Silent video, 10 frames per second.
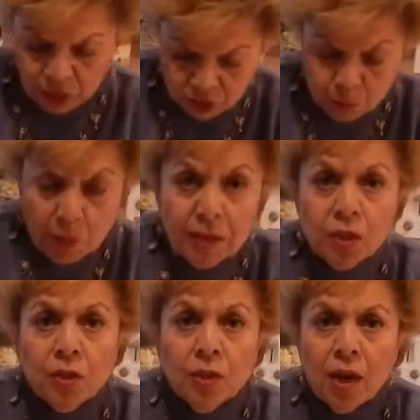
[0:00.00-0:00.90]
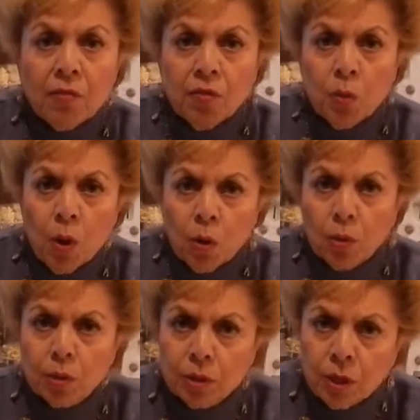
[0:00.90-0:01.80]
just punch a few
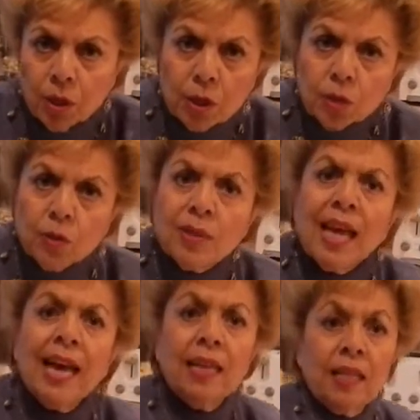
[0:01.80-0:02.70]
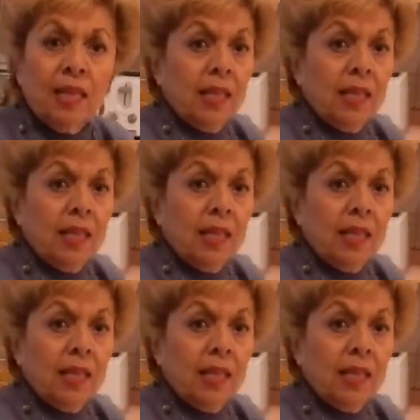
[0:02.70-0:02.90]
holes so that